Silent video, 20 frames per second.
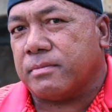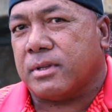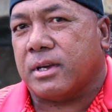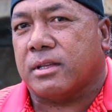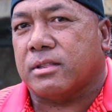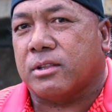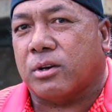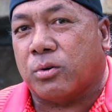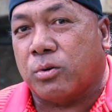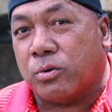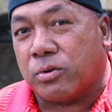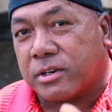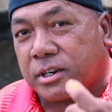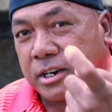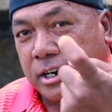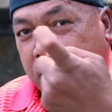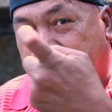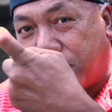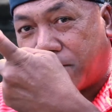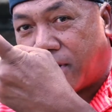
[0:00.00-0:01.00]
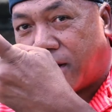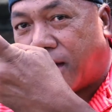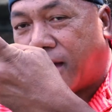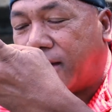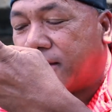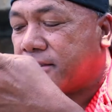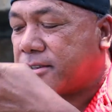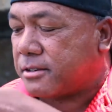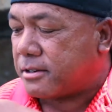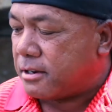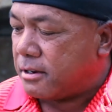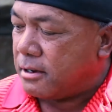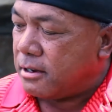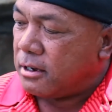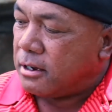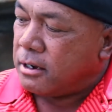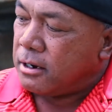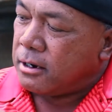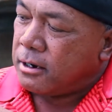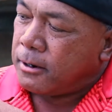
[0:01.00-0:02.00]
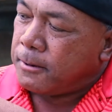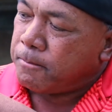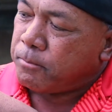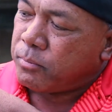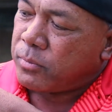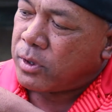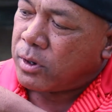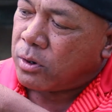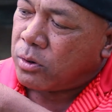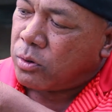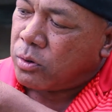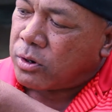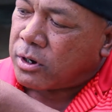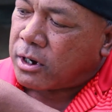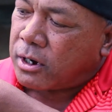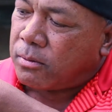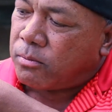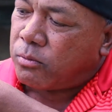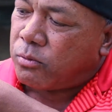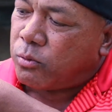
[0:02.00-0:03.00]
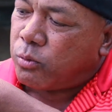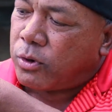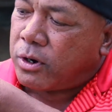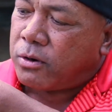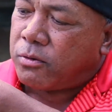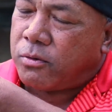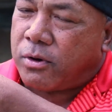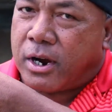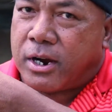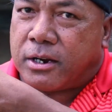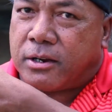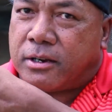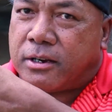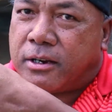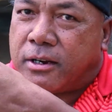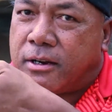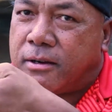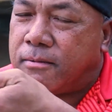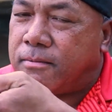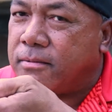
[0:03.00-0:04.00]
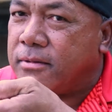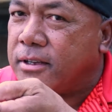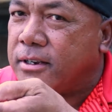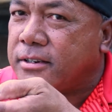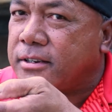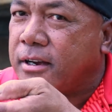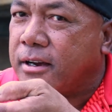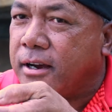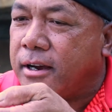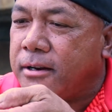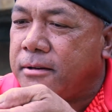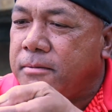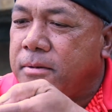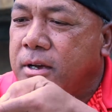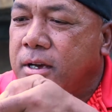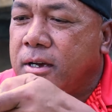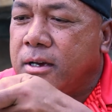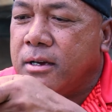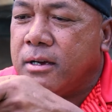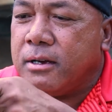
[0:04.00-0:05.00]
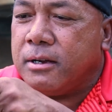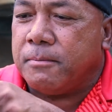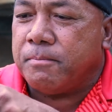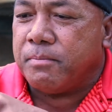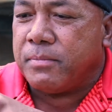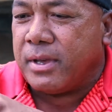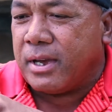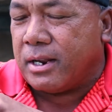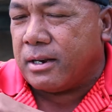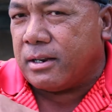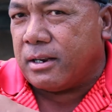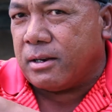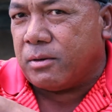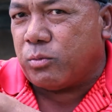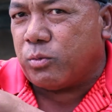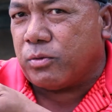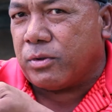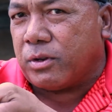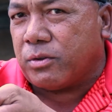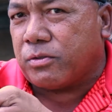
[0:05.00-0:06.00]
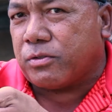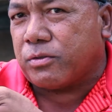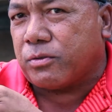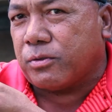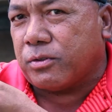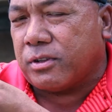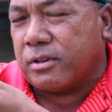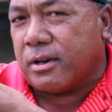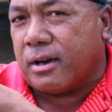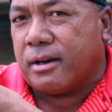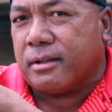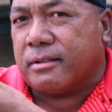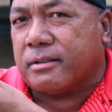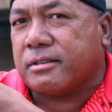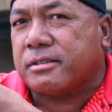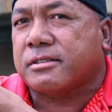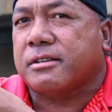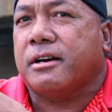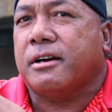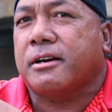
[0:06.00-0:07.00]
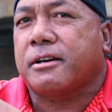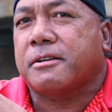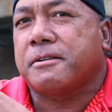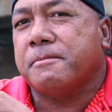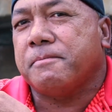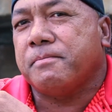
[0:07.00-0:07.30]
and the hook came last. The hook came, went right here in this hand, and then went through the other side.